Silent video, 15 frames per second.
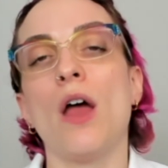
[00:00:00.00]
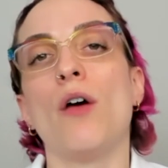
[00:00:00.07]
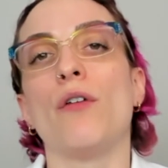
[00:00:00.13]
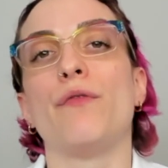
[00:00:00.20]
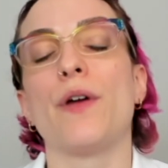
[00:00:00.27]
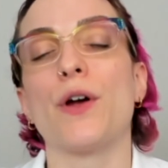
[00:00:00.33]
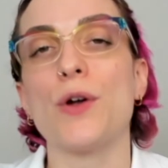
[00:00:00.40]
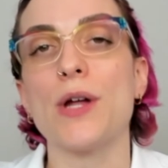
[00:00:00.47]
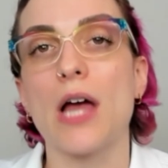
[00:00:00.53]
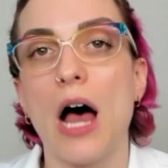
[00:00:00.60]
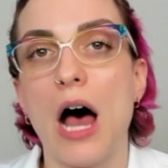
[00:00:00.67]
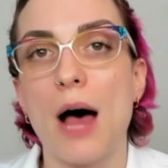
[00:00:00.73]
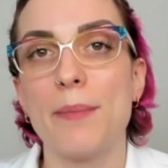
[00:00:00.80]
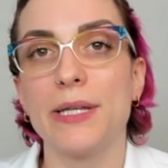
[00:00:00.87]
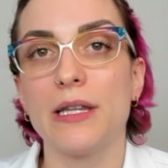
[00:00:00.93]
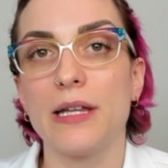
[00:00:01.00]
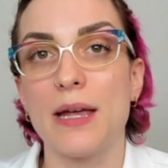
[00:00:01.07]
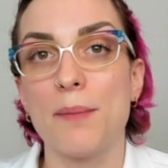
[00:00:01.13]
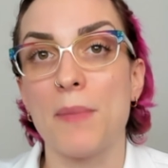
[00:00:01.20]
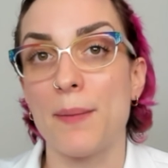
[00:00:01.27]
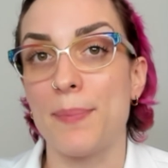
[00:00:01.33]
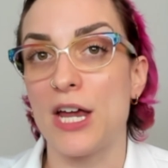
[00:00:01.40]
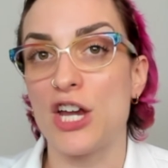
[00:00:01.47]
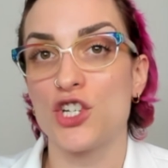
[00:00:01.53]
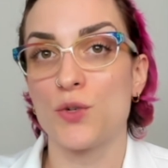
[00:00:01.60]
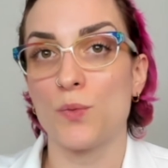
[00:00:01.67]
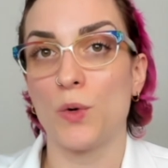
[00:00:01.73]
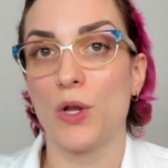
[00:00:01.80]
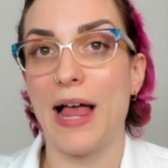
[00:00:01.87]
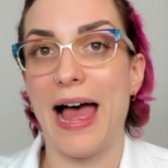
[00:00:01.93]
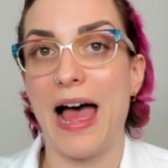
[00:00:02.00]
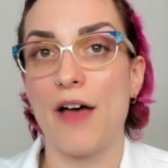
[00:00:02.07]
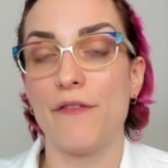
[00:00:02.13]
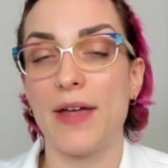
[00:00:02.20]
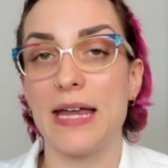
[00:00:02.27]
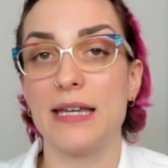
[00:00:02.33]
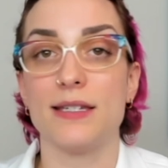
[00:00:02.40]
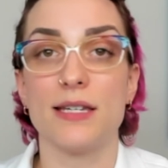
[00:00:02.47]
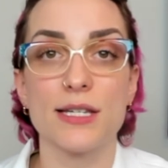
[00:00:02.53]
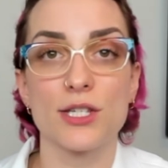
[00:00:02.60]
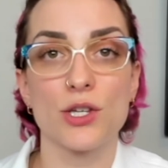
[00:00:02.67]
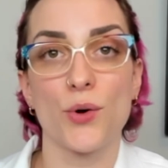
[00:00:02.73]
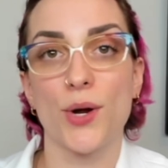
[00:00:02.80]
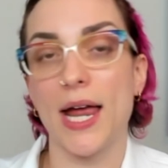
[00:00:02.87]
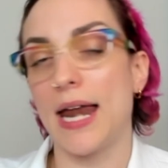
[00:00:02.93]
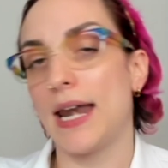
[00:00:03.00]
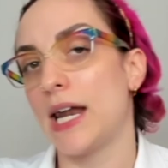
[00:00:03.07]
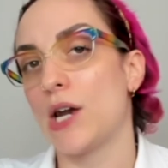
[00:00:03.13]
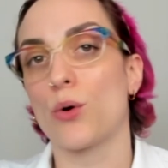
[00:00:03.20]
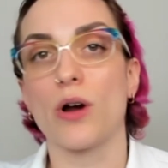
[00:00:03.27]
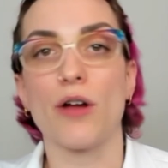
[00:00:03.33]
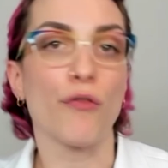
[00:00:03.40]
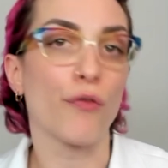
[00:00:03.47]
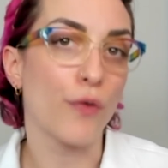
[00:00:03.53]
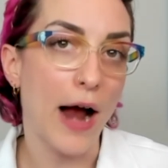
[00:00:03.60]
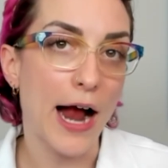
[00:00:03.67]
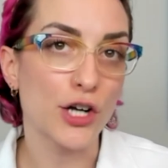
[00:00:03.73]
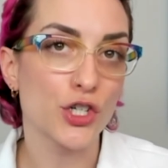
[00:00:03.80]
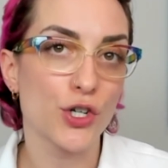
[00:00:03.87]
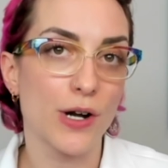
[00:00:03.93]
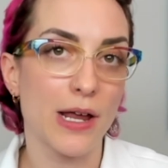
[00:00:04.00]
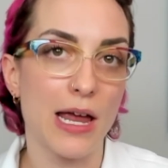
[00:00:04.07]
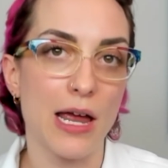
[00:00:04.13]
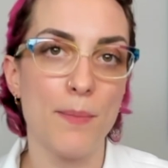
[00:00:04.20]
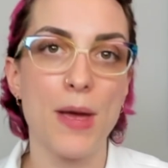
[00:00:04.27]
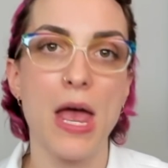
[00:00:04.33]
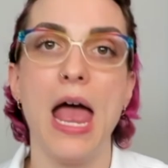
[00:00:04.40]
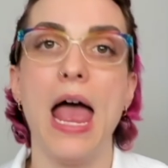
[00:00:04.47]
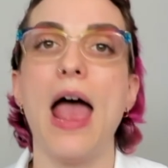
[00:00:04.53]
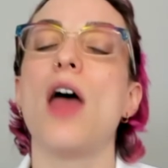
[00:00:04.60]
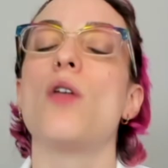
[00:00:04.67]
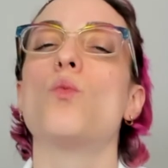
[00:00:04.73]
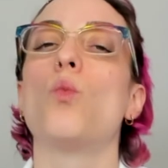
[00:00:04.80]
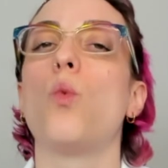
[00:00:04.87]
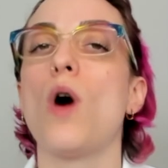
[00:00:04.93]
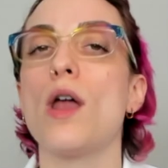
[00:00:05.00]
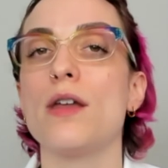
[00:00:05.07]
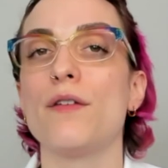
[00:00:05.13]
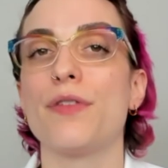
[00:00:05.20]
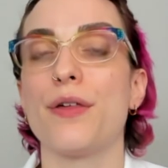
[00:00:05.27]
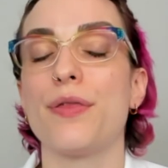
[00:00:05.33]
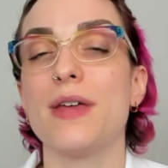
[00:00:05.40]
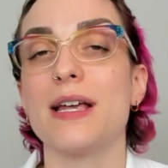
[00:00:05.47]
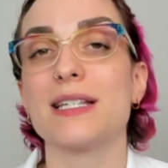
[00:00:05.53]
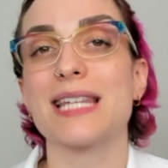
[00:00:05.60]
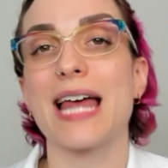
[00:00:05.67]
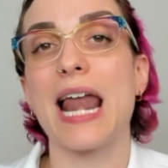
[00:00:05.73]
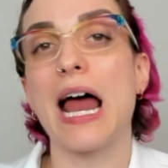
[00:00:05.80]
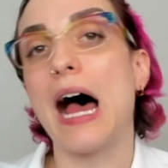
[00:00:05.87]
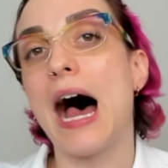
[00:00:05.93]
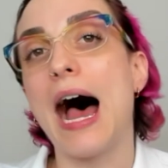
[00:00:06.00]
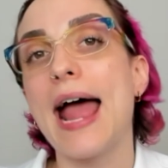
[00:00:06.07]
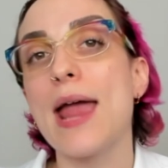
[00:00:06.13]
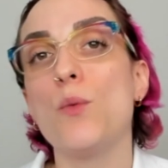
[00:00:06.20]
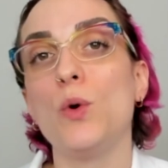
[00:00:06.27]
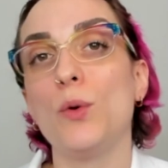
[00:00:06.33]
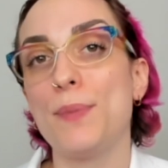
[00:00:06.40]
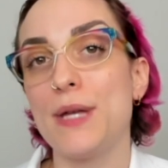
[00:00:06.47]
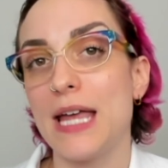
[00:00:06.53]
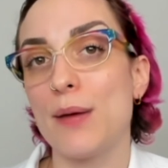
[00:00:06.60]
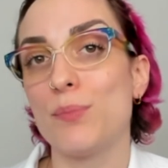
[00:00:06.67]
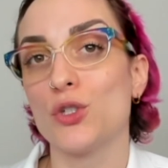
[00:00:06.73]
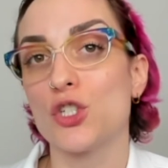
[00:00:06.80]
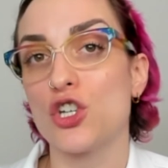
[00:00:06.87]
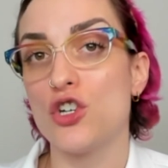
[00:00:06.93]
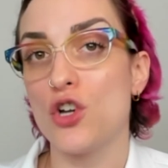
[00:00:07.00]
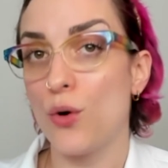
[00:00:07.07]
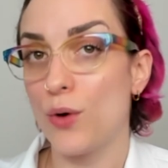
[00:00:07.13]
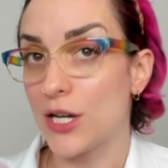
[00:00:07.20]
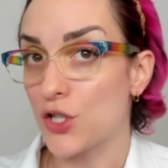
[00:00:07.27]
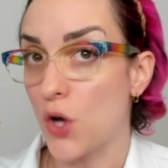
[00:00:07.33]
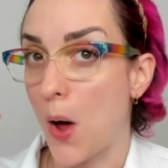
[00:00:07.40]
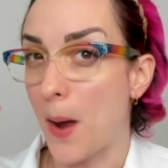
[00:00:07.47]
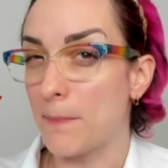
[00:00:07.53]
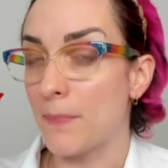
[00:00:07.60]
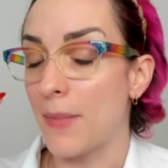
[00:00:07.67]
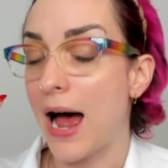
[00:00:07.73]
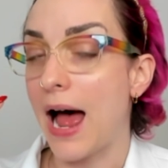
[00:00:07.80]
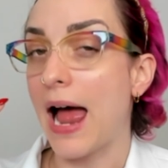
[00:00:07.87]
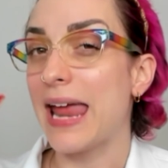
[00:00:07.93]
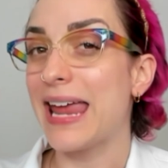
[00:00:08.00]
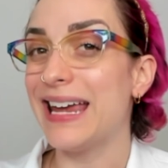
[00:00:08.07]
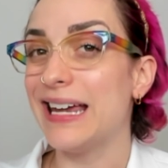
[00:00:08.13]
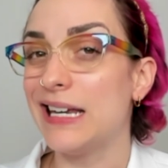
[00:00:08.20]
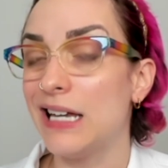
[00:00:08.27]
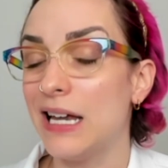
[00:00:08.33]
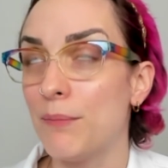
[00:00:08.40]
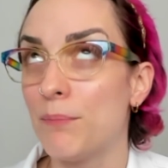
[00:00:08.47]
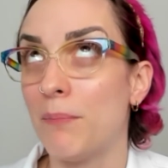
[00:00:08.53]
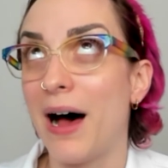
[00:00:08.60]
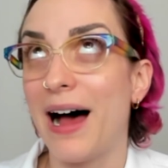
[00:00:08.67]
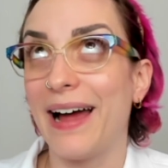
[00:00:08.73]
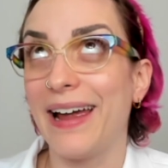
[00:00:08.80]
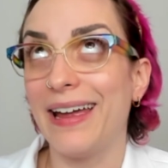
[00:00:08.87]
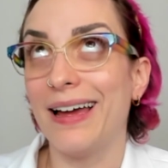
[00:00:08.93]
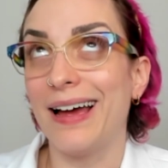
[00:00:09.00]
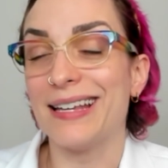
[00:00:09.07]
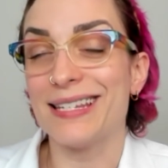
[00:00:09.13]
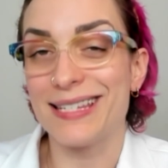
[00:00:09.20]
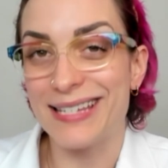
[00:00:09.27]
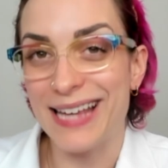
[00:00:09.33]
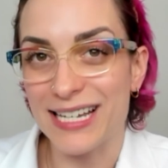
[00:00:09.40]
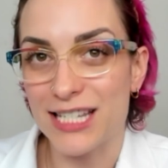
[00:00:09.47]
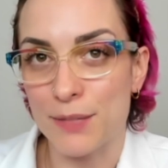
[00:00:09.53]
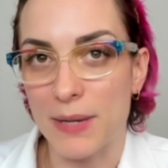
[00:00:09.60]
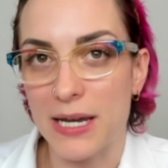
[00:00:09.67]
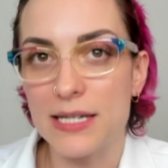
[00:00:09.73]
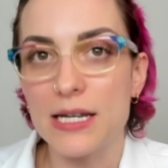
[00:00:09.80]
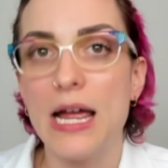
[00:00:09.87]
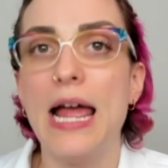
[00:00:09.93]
Very commonly, my patient will have a dislocated or a fractured hip, and one of the things that I will be able to notice on my assessment